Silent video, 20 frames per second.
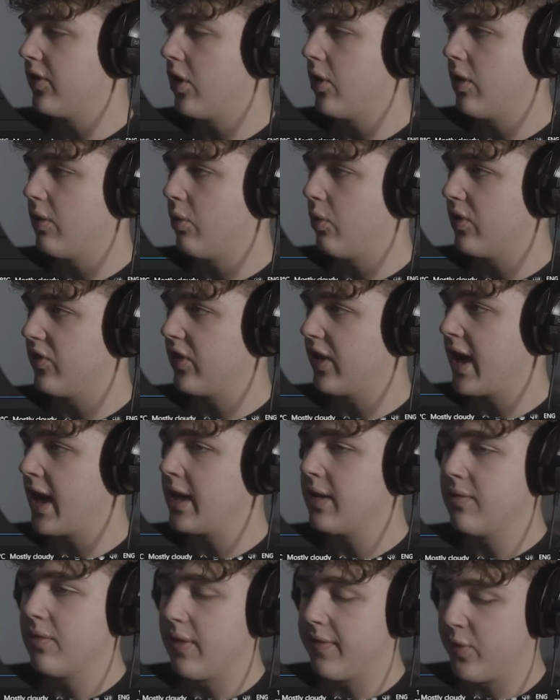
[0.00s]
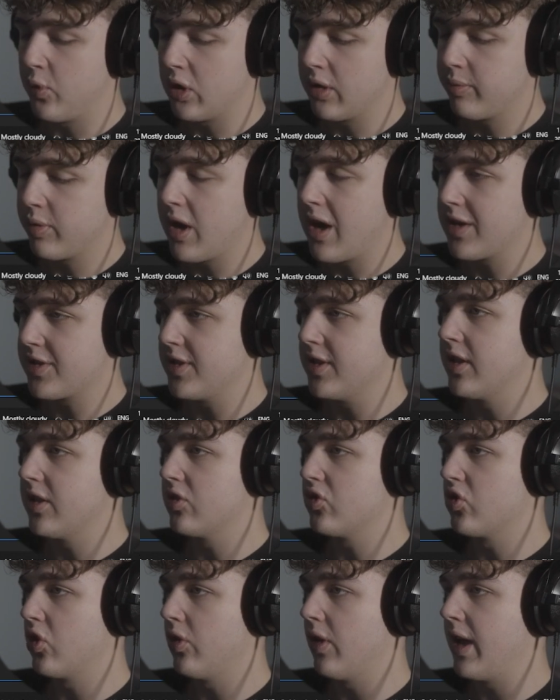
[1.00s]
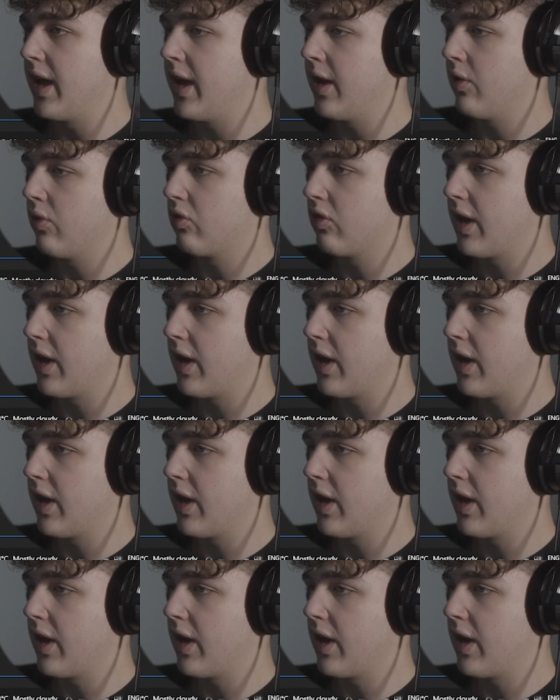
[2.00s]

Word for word: So once again, if you want to proxy, Ctrl A,